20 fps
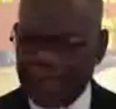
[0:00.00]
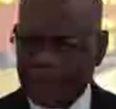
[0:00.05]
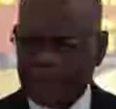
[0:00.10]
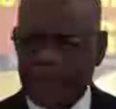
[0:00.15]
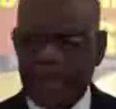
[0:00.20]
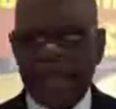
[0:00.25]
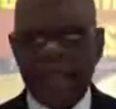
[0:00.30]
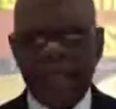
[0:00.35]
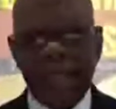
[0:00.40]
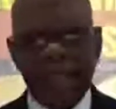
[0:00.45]

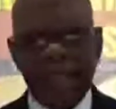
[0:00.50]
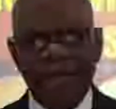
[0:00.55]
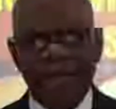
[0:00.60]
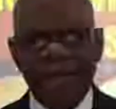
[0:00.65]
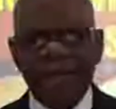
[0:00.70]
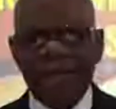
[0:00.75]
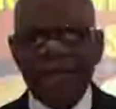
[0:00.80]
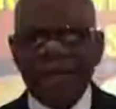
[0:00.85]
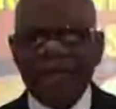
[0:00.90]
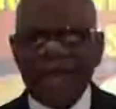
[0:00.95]
explaining it.
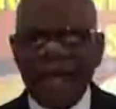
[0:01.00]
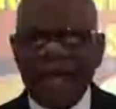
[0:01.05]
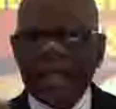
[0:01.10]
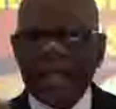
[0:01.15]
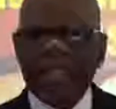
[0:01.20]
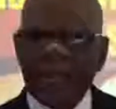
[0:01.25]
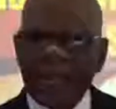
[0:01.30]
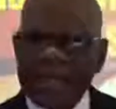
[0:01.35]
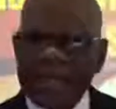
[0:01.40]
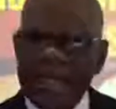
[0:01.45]
But that
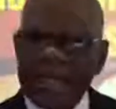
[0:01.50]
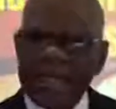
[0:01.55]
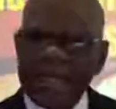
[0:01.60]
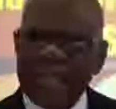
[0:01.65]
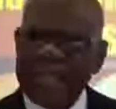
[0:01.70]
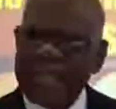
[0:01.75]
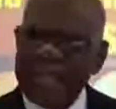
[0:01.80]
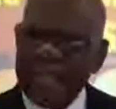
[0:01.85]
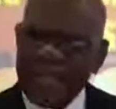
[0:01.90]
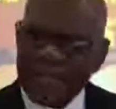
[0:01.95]
is how
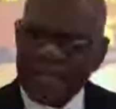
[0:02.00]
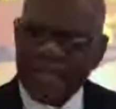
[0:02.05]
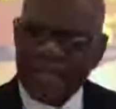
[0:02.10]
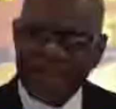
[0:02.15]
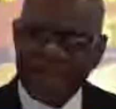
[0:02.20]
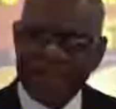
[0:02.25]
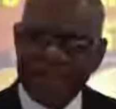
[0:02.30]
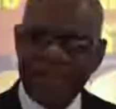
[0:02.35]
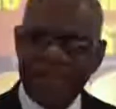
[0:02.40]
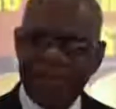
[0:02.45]
Satan deceives
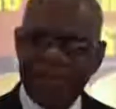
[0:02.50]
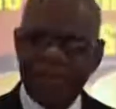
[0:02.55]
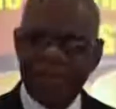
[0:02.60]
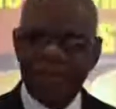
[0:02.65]
us.